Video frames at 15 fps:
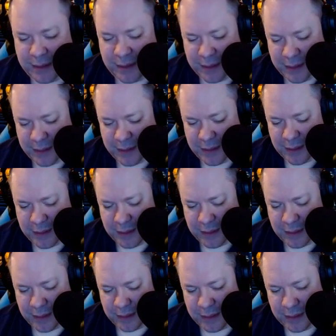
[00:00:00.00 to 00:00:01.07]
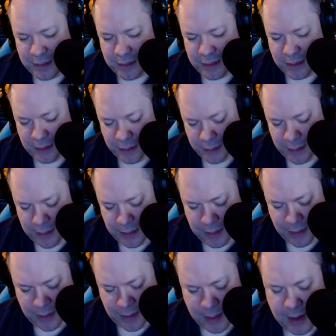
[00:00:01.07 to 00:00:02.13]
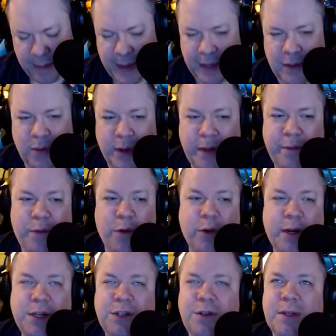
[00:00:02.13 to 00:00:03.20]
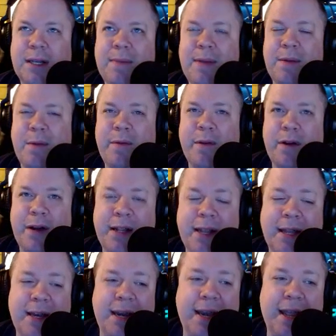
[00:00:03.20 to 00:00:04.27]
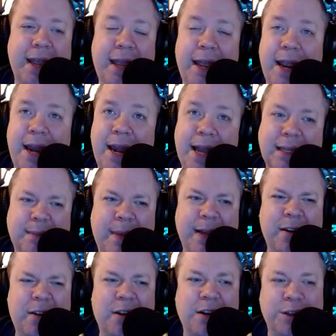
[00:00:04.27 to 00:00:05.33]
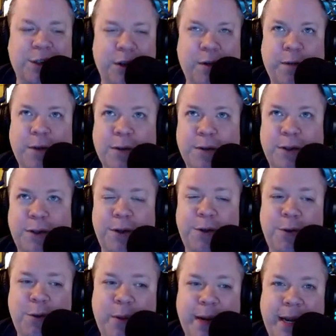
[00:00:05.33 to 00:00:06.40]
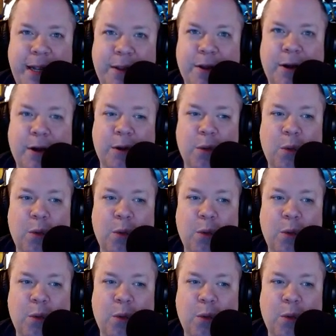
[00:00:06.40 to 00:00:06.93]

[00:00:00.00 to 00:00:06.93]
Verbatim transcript: Yeah. I mean, 24 issues. I mean, we've already done an, an X Men crossover, two. We did Dark.